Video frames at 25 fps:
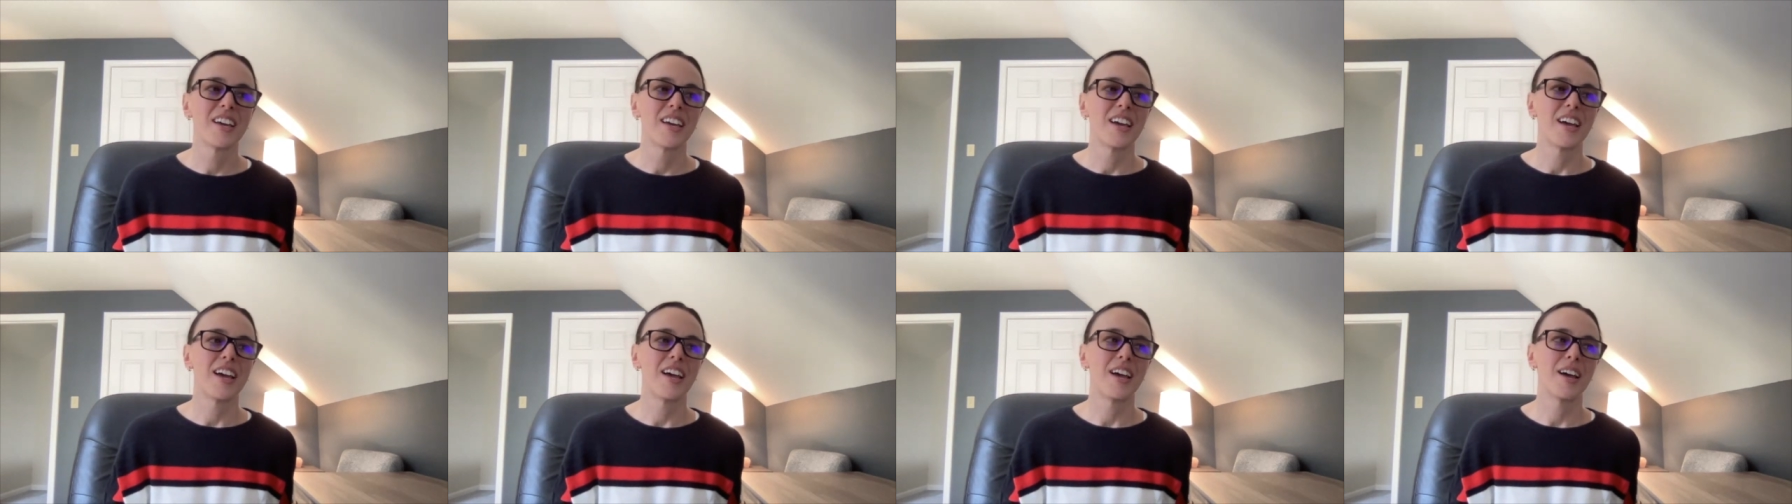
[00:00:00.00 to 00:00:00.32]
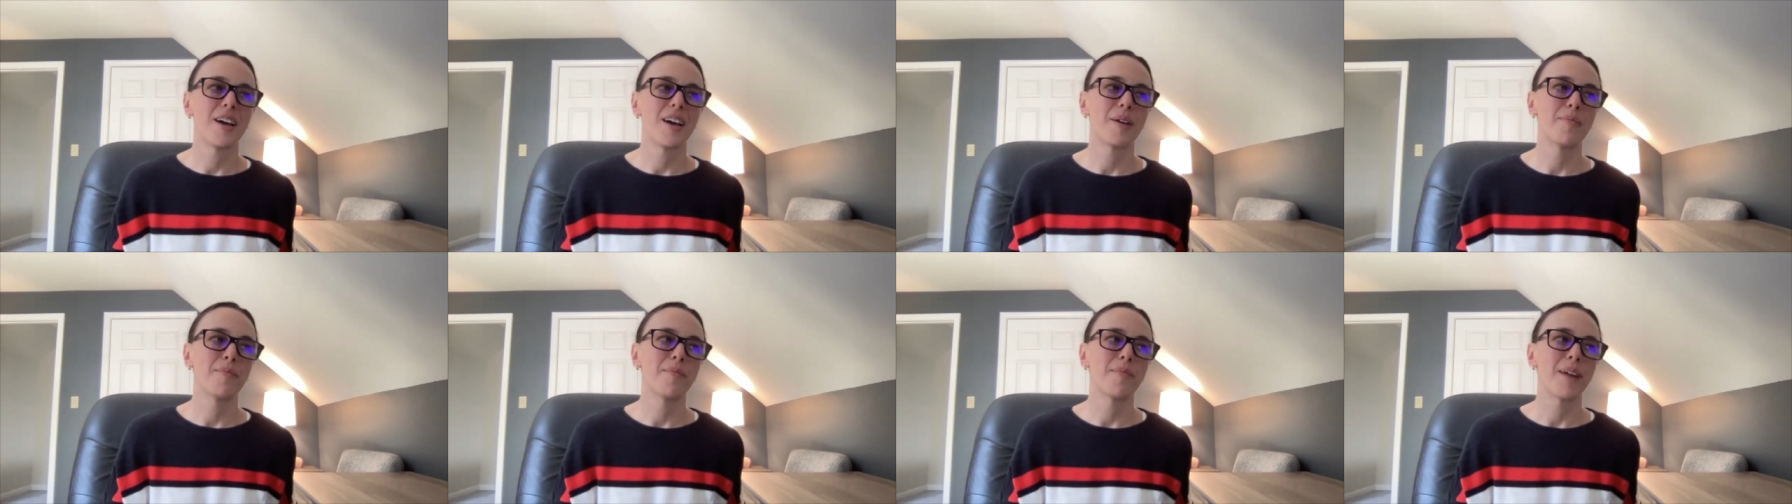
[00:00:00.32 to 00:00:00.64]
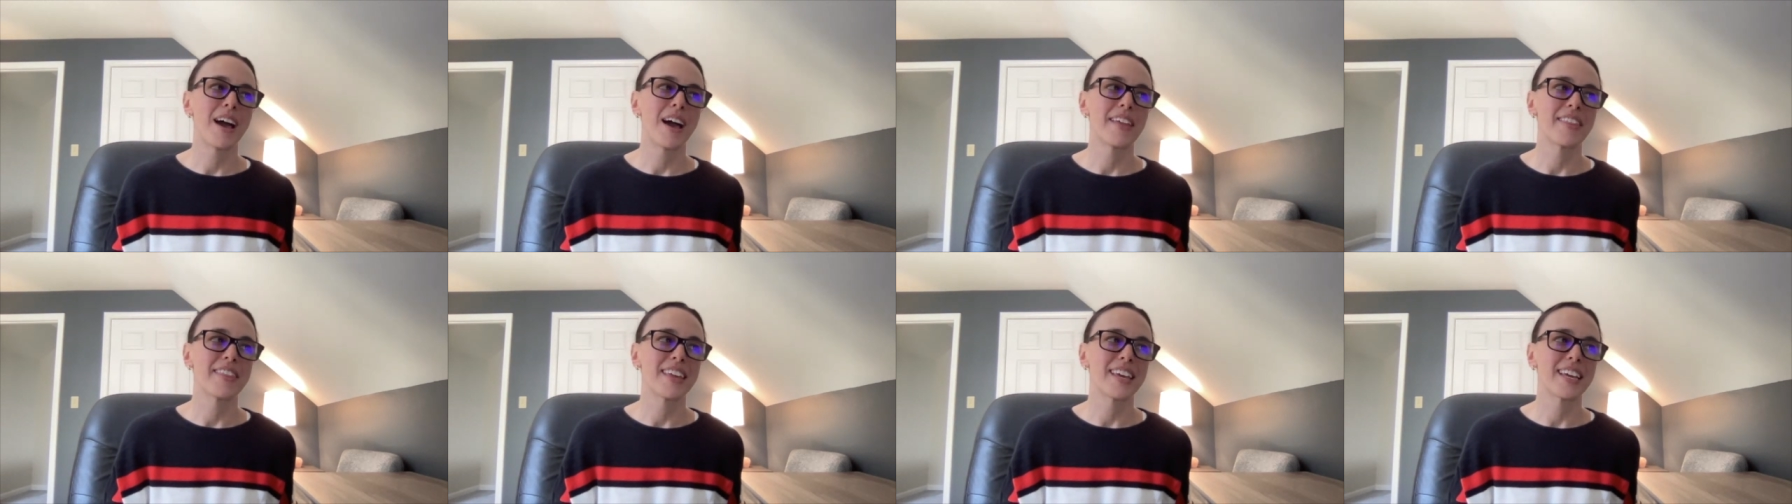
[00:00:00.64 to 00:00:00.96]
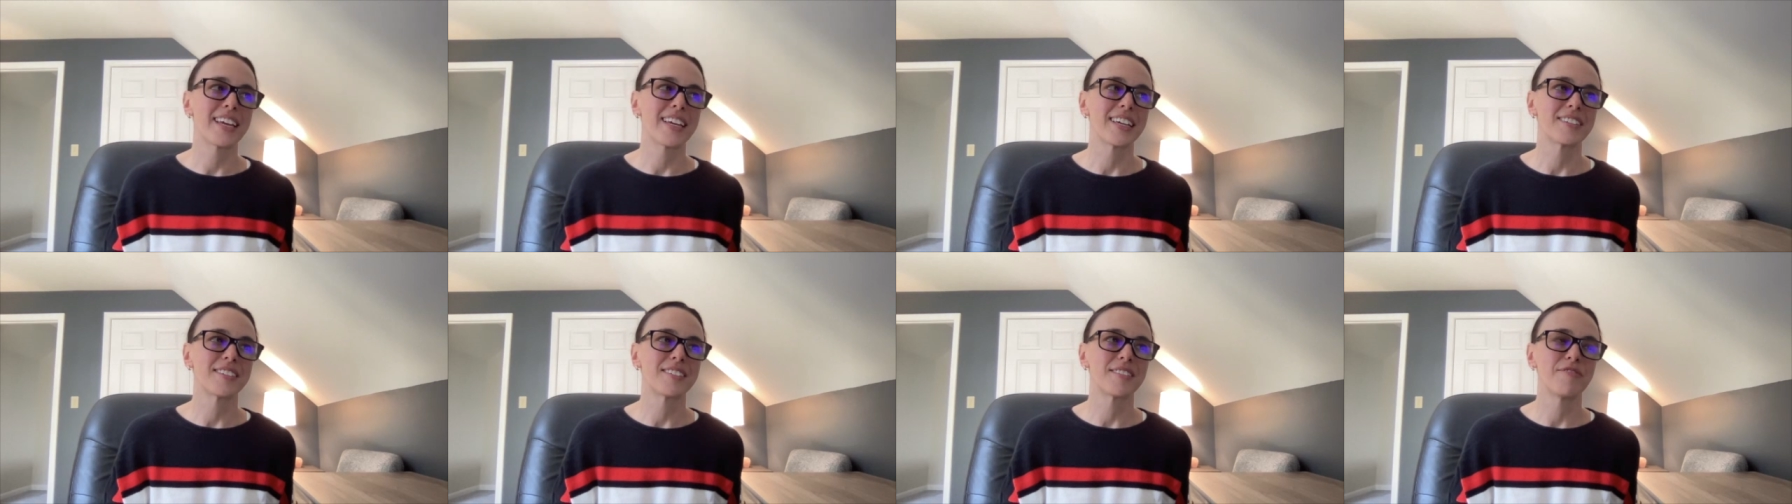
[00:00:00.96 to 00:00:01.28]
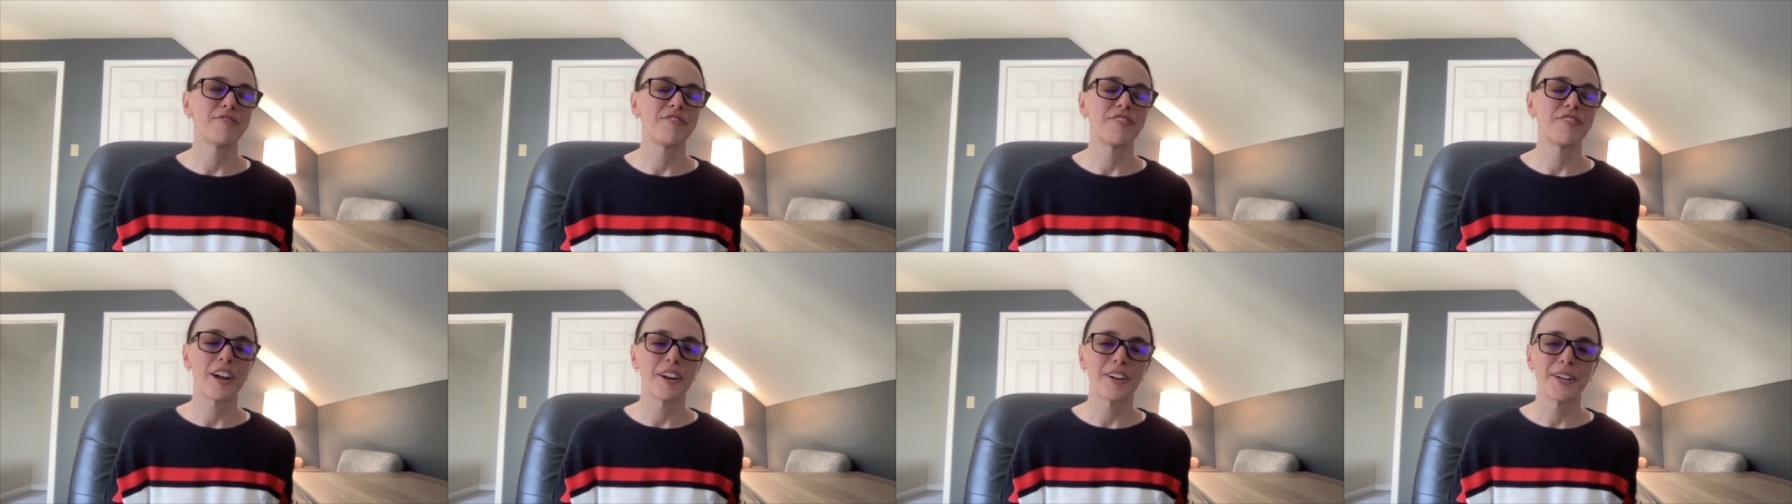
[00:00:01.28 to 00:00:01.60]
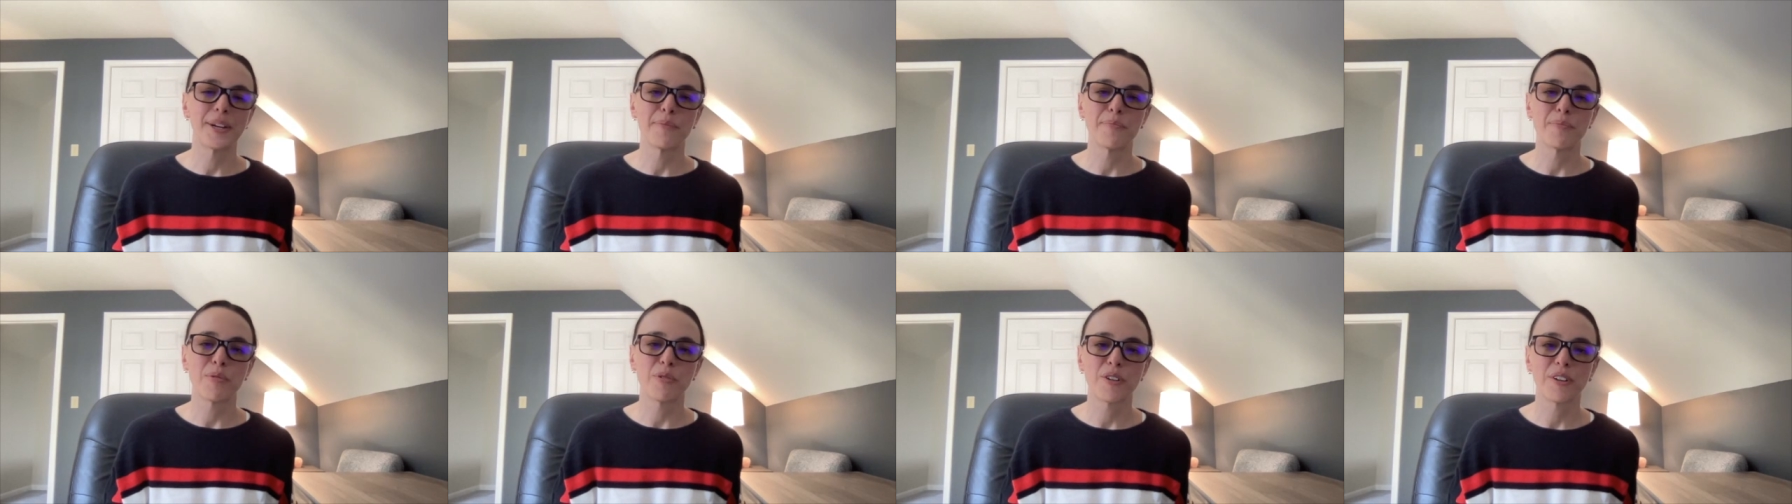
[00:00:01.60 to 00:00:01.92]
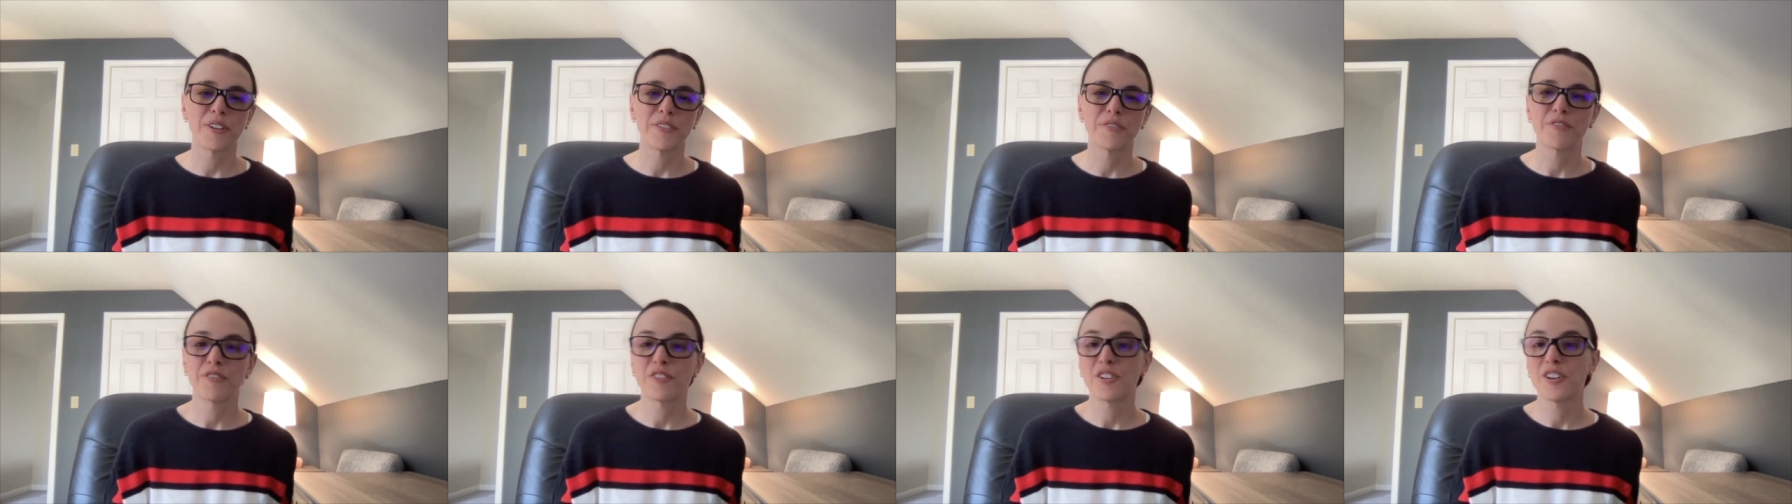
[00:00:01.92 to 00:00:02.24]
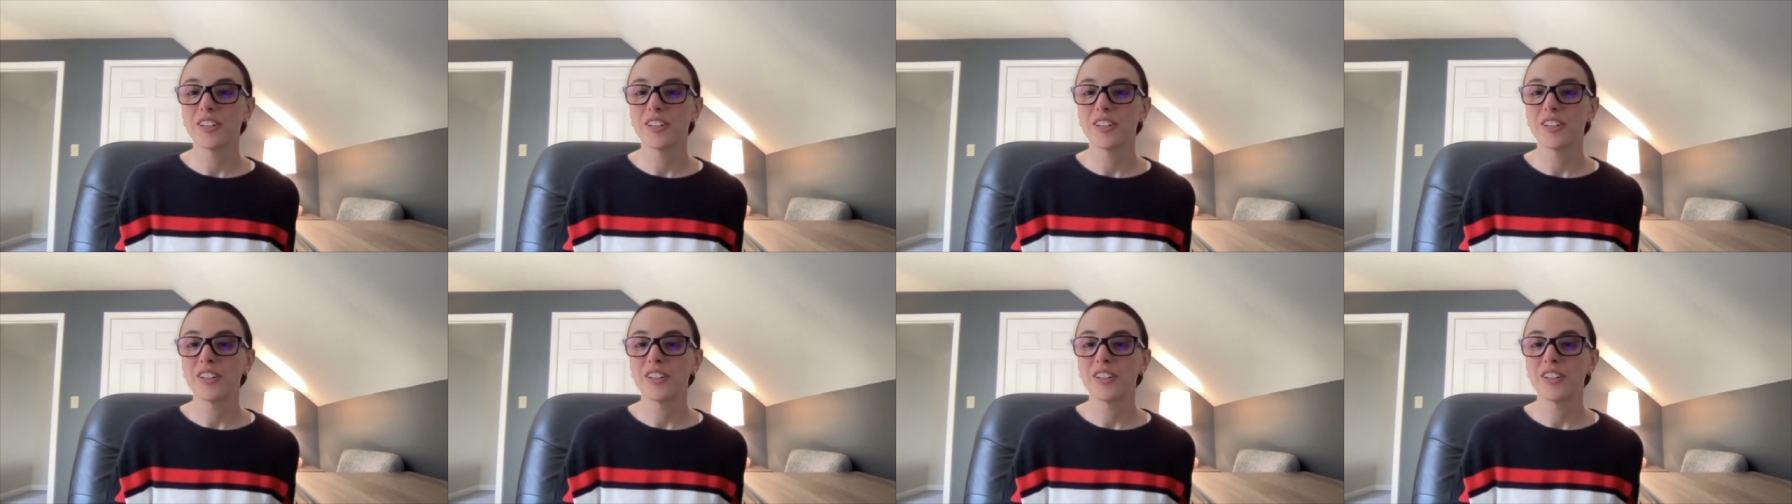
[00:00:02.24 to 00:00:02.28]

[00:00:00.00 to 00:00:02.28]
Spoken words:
I think it's very important for